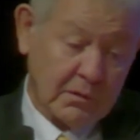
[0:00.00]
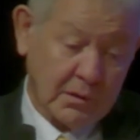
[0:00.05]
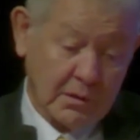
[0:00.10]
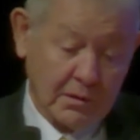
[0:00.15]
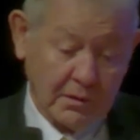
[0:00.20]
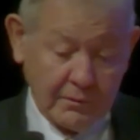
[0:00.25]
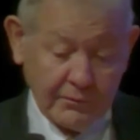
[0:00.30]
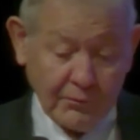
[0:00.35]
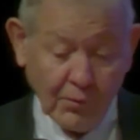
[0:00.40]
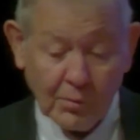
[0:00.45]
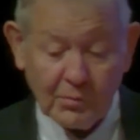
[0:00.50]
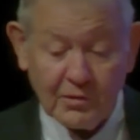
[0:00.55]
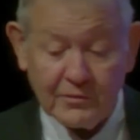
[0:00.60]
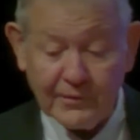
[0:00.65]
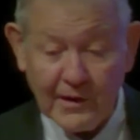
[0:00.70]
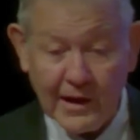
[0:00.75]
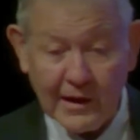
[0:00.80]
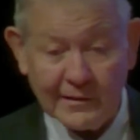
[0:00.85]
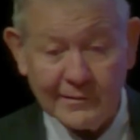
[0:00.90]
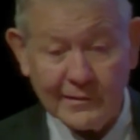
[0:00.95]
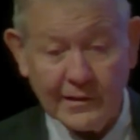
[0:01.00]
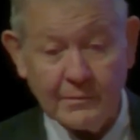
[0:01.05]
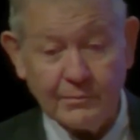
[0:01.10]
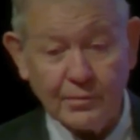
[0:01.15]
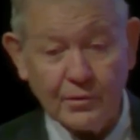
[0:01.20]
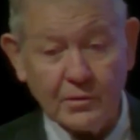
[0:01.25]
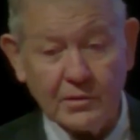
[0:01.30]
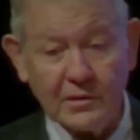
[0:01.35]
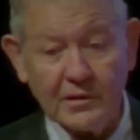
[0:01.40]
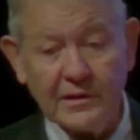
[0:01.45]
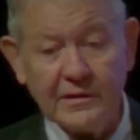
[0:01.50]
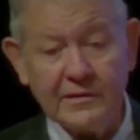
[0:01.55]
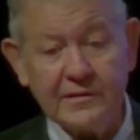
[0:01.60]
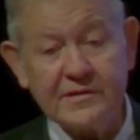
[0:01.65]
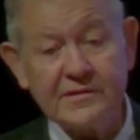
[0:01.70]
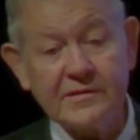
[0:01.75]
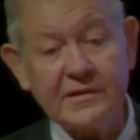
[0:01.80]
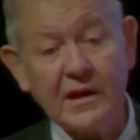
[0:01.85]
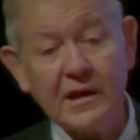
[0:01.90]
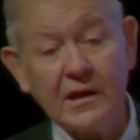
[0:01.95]
former faculty at Berkeley that
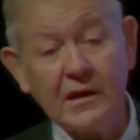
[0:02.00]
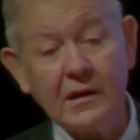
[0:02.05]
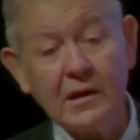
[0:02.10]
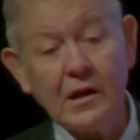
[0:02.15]
say